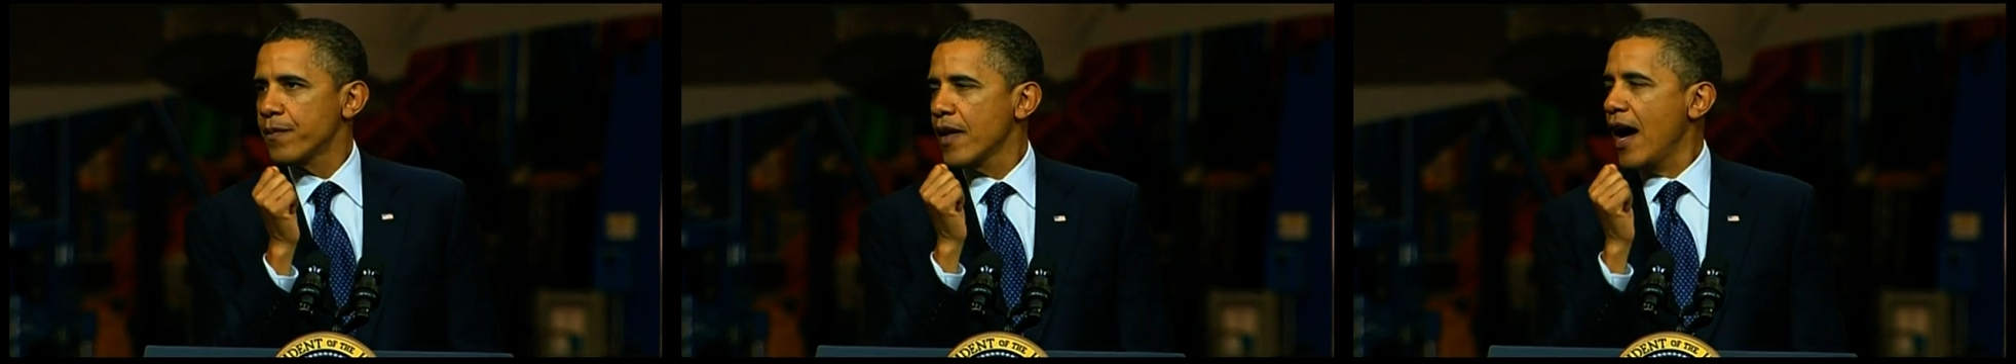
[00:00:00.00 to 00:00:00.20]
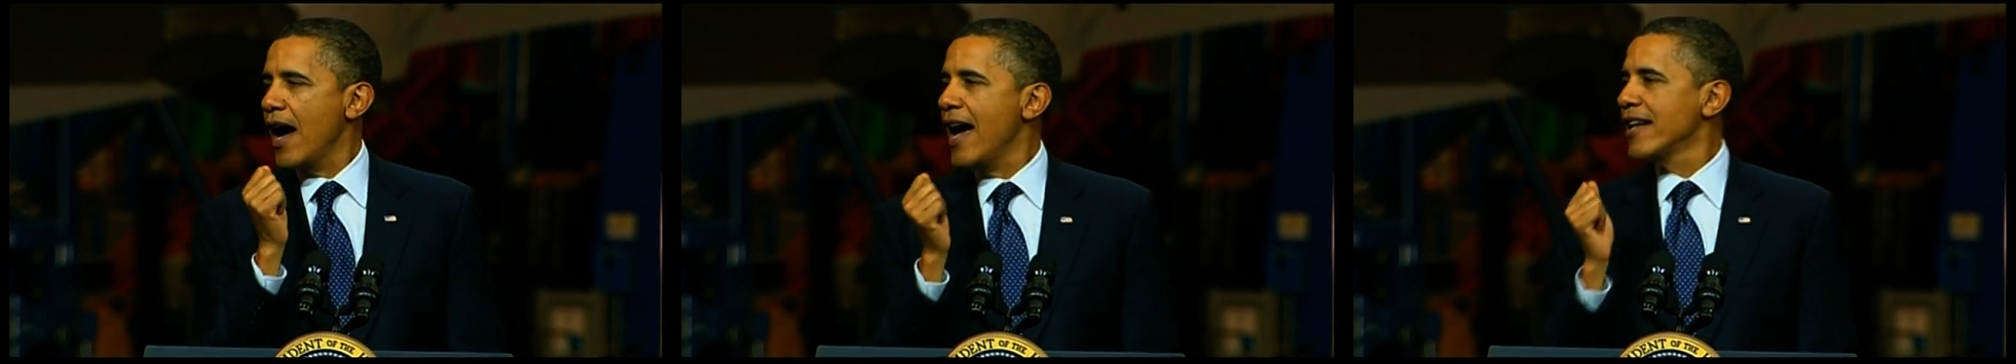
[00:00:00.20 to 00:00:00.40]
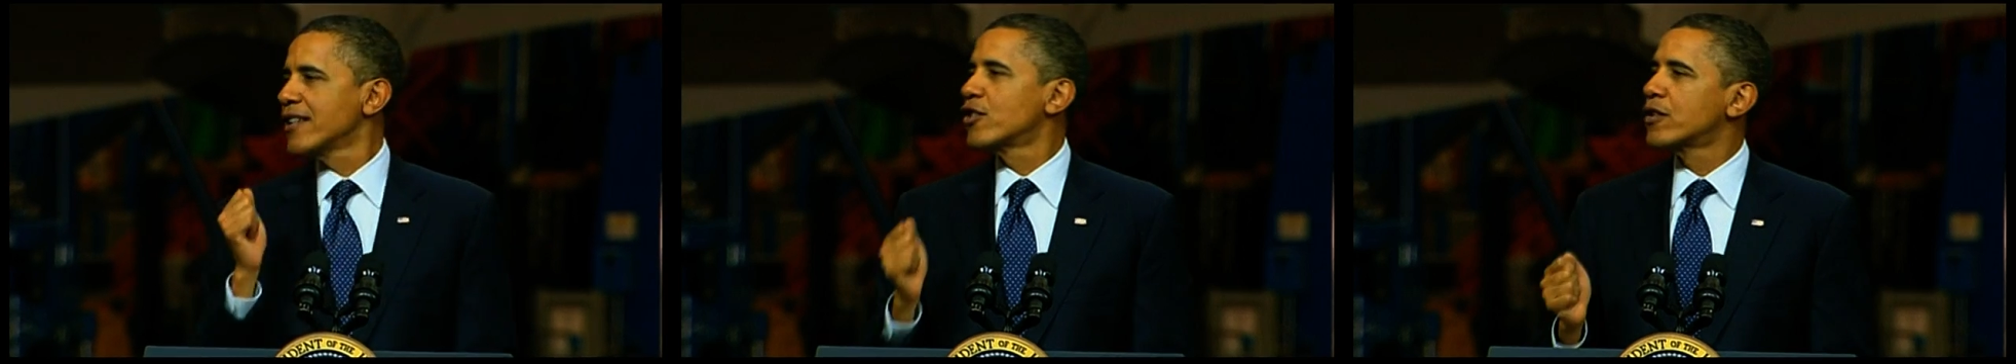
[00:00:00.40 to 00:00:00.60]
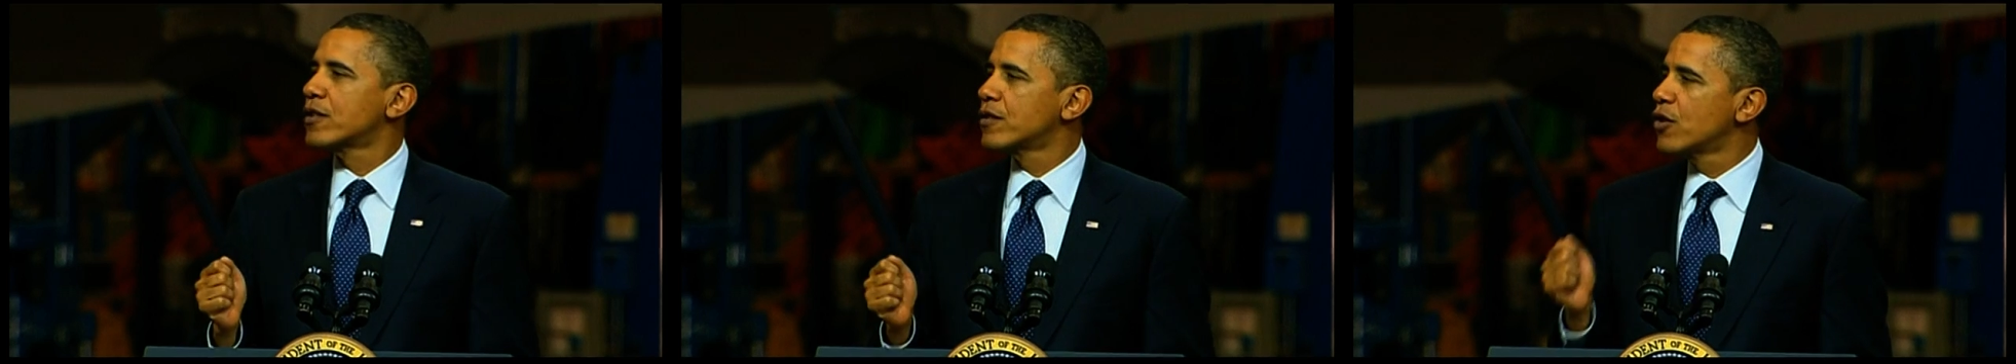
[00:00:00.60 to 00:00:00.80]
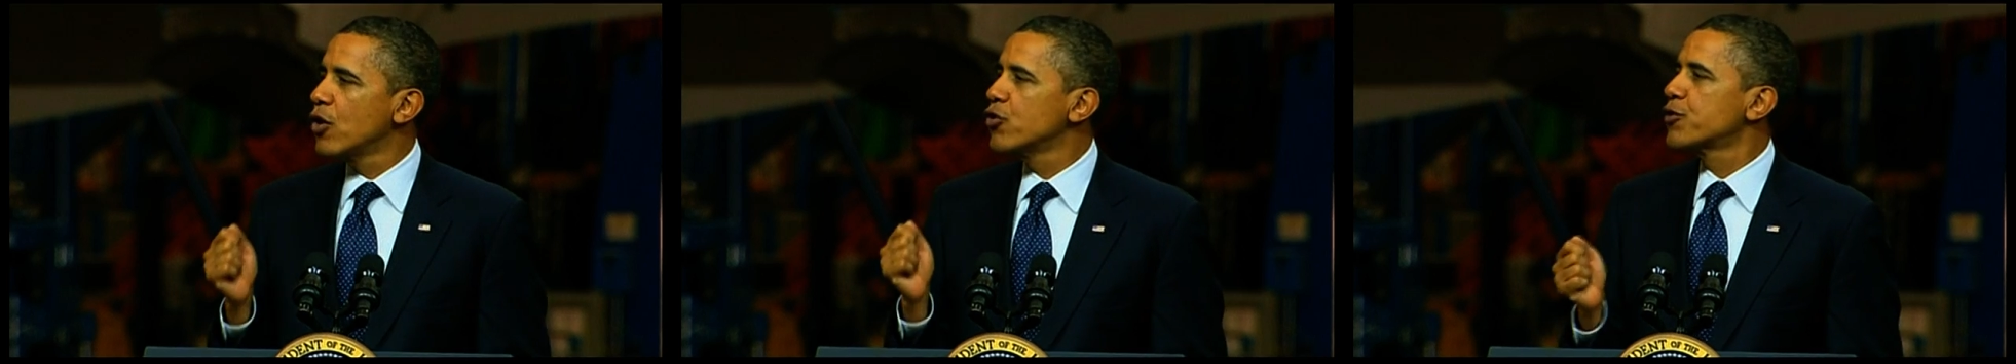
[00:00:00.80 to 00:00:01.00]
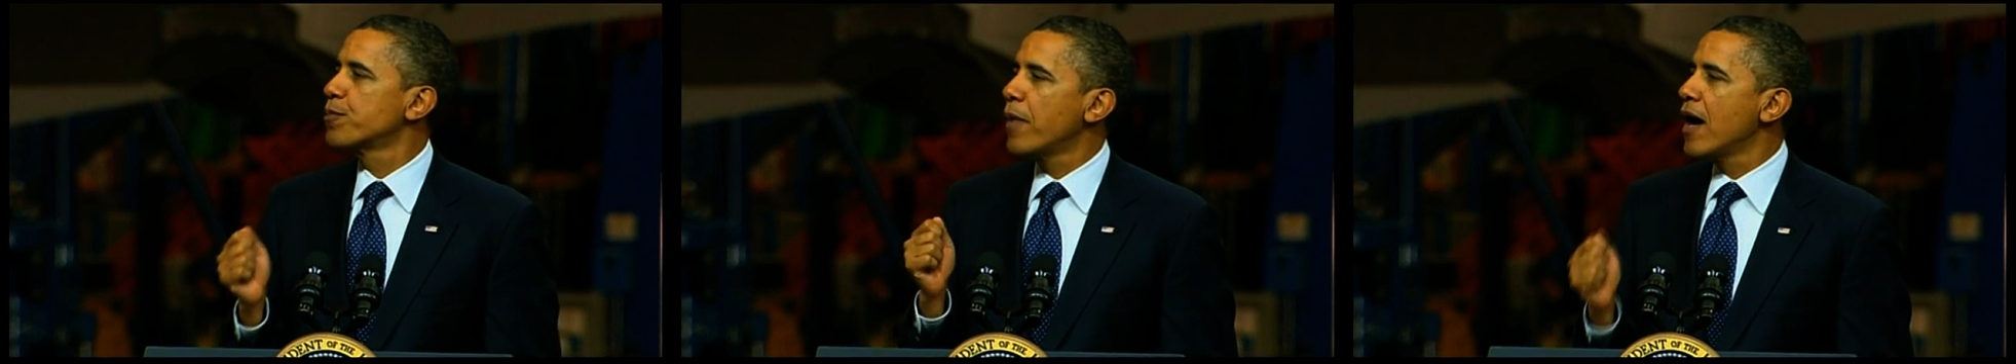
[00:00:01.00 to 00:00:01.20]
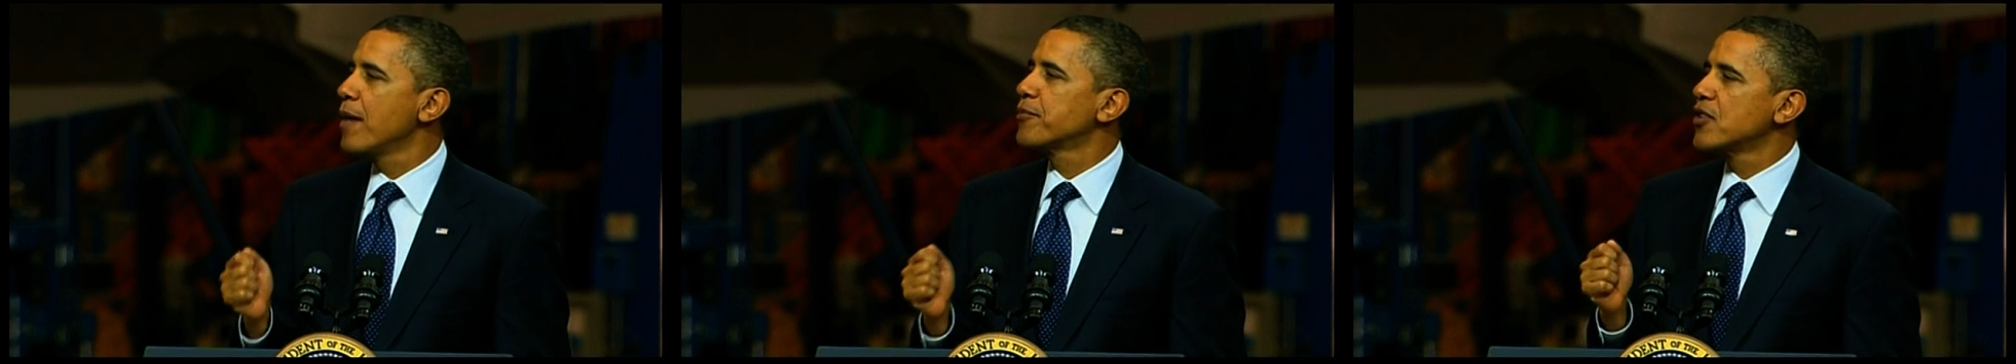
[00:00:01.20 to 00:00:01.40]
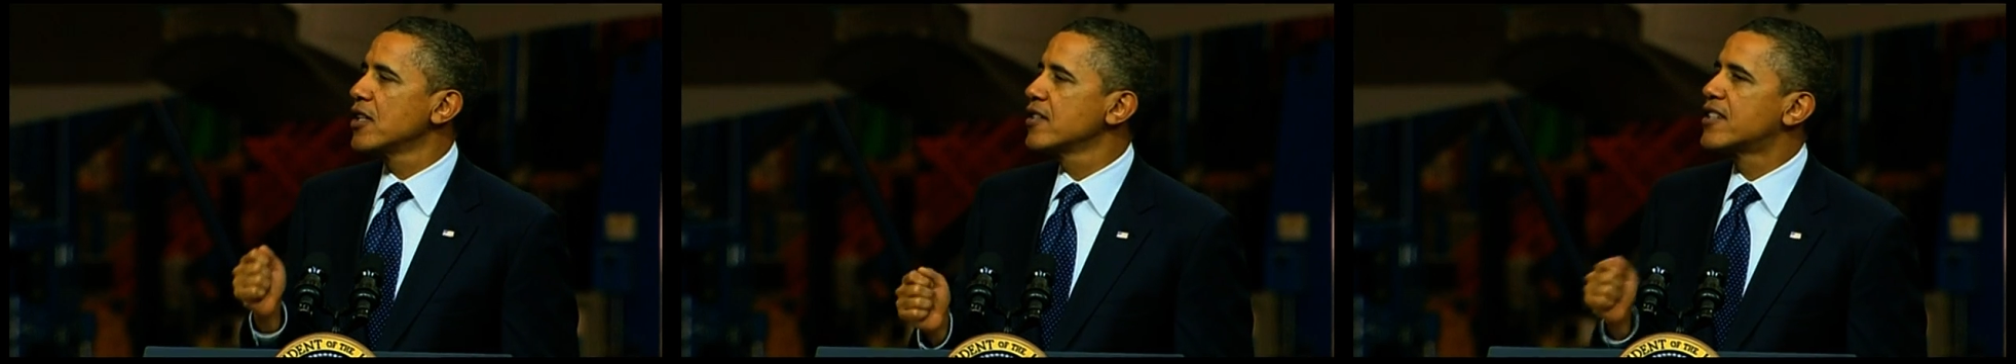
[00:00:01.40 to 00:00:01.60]
"I had
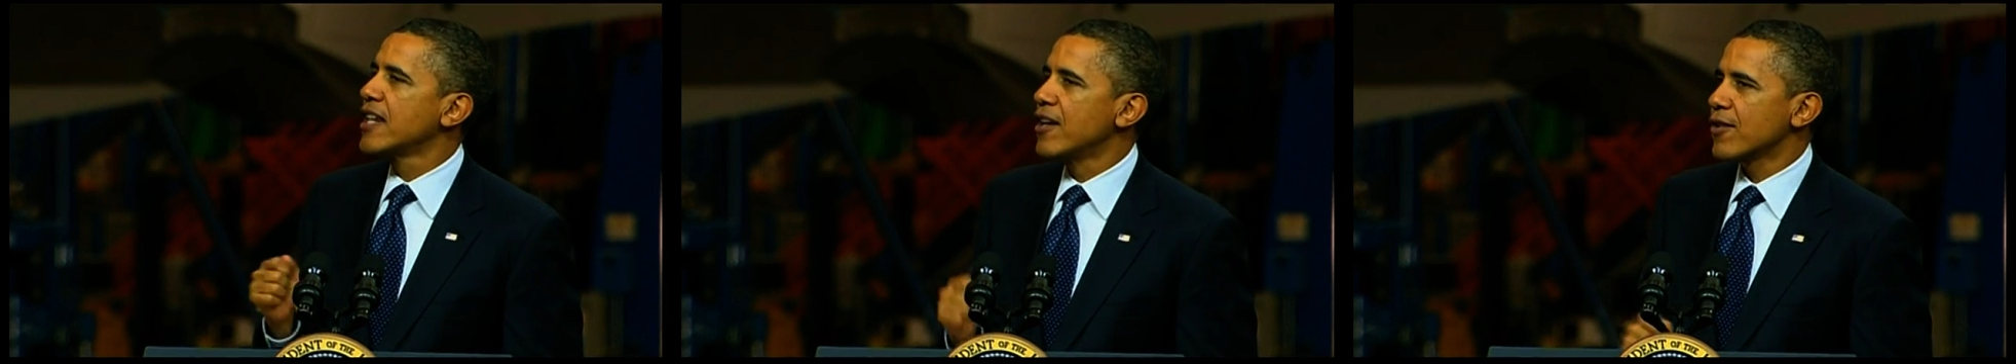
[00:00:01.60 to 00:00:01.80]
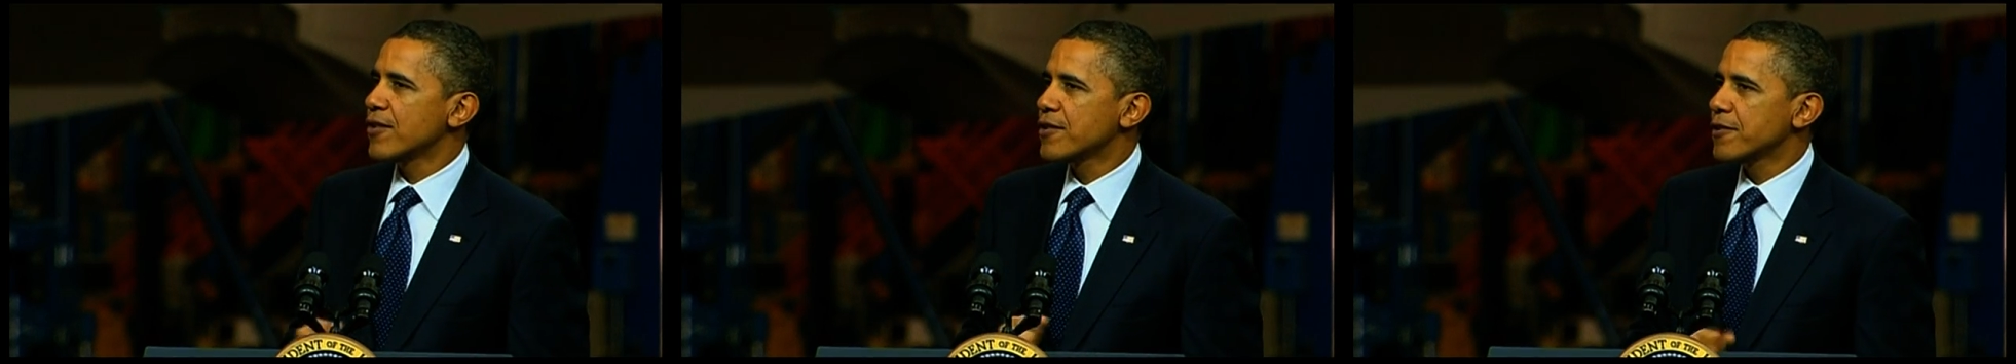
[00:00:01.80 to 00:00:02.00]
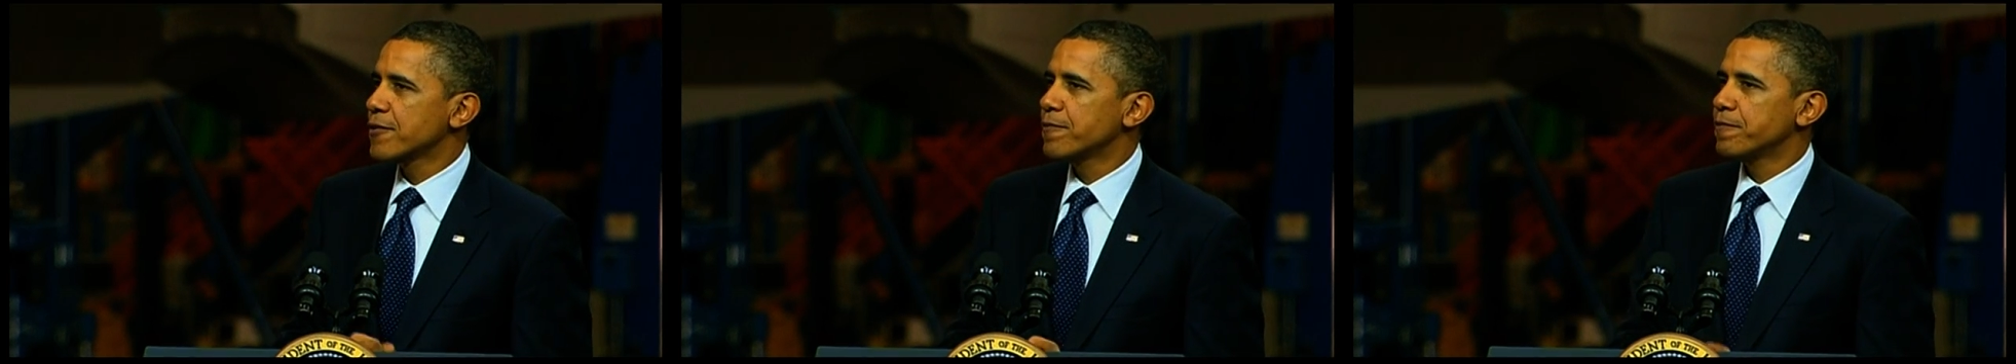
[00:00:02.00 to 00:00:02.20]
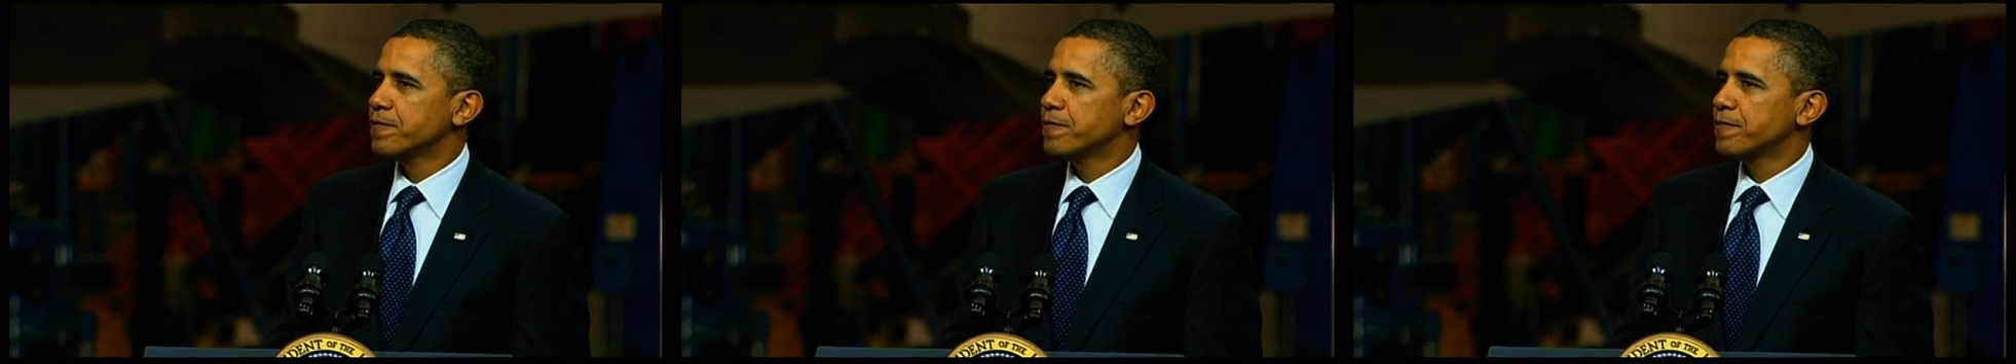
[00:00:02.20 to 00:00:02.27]
goosebumps and tears.